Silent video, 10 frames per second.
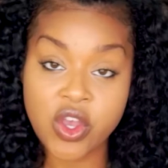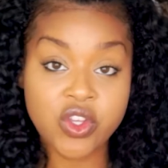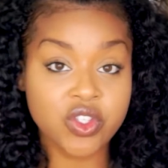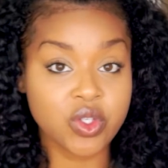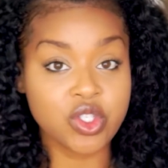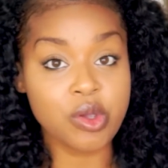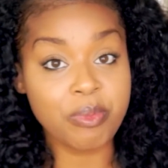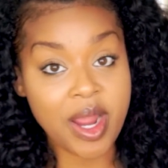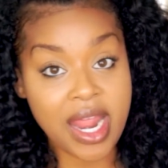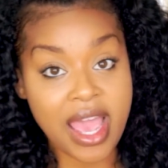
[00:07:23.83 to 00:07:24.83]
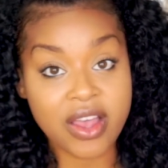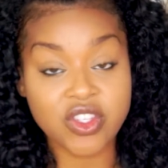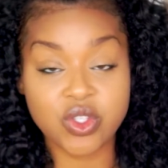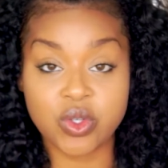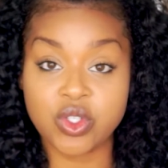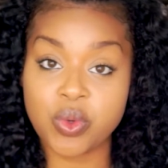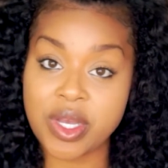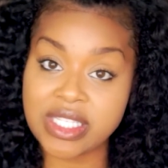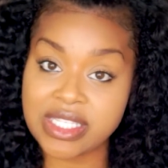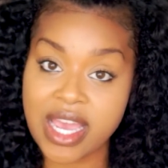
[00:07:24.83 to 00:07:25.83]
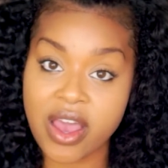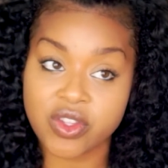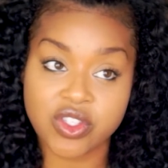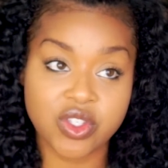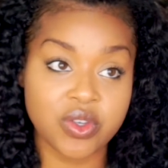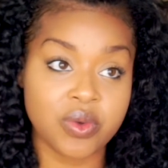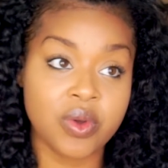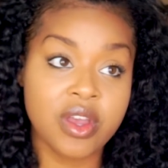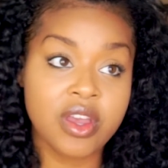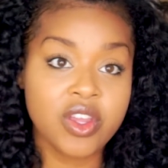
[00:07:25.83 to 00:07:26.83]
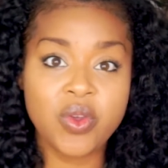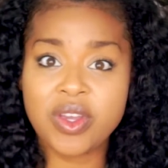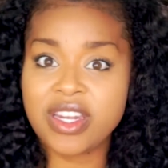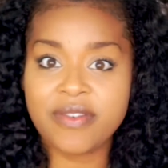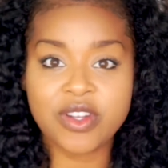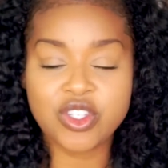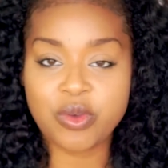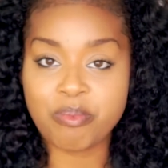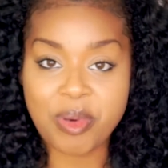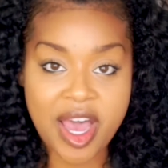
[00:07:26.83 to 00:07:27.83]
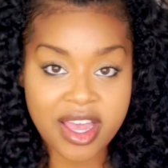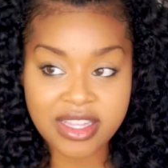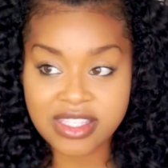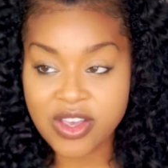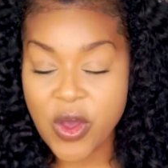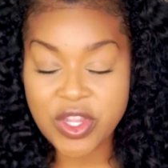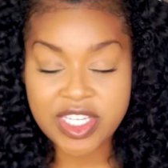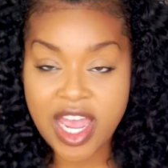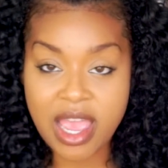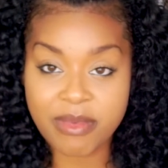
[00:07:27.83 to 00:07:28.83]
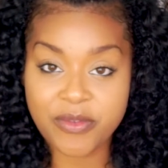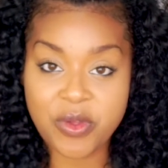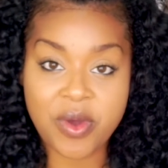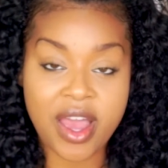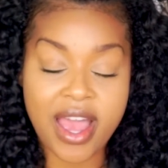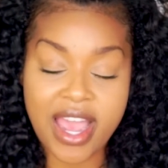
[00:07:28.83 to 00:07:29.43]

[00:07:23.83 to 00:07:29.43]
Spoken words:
So do braid outs, do twist outs, you can even do buns all the time if you want.